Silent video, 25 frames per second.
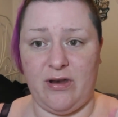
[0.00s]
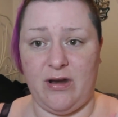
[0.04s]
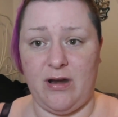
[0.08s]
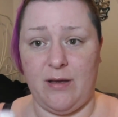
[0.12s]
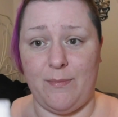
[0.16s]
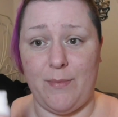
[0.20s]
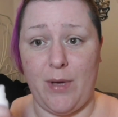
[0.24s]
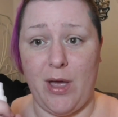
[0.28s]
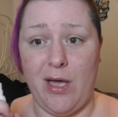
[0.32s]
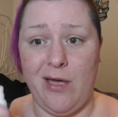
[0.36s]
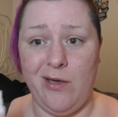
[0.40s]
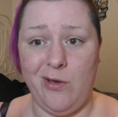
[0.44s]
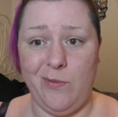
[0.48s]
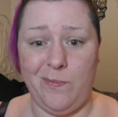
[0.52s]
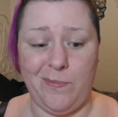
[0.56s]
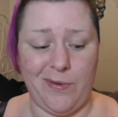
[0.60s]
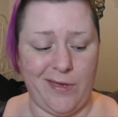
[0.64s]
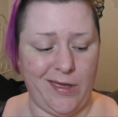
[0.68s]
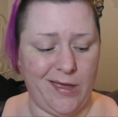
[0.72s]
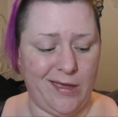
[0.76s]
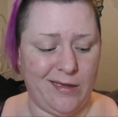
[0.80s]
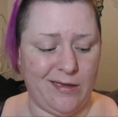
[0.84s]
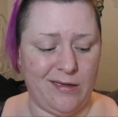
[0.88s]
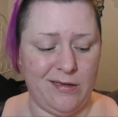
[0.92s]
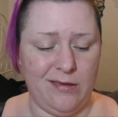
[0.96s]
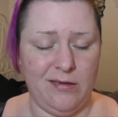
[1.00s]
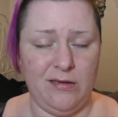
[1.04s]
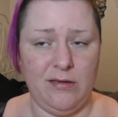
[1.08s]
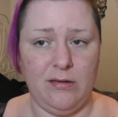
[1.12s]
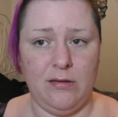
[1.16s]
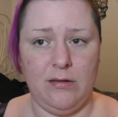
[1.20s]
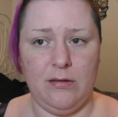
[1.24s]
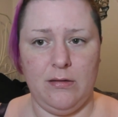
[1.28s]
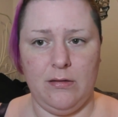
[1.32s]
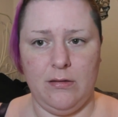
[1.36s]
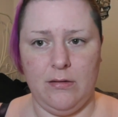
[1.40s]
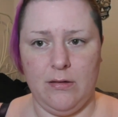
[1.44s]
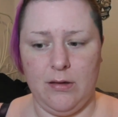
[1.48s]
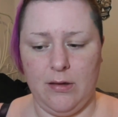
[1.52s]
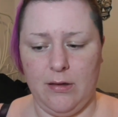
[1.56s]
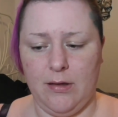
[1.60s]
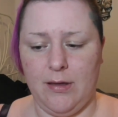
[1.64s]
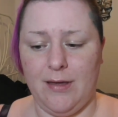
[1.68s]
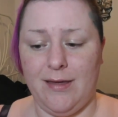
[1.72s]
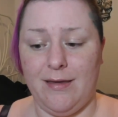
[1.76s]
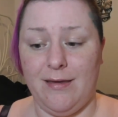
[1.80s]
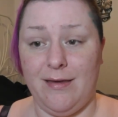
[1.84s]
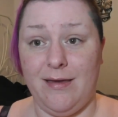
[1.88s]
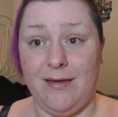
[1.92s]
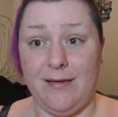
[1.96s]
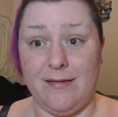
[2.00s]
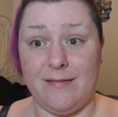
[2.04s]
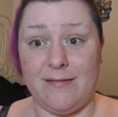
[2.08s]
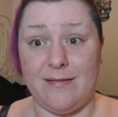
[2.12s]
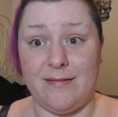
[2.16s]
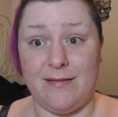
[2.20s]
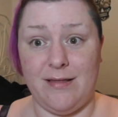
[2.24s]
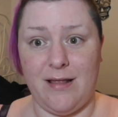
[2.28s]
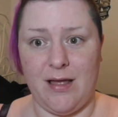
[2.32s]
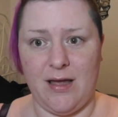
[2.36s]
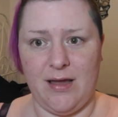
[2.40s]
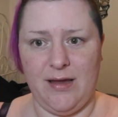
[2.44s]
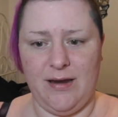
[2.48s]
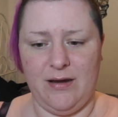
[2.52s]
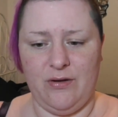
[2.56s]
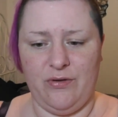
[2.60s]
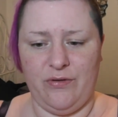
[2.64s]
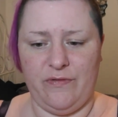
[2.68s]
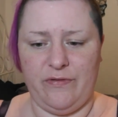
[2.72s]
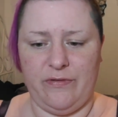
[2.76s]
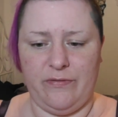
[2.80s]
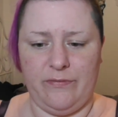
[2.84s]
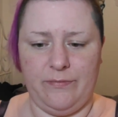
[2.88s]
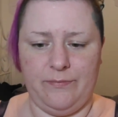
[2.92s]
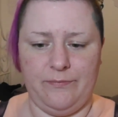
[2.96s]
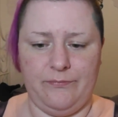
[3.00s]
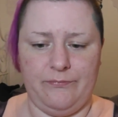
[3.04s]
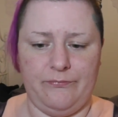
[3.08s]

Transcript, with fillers: and I'm hoping it's light enough.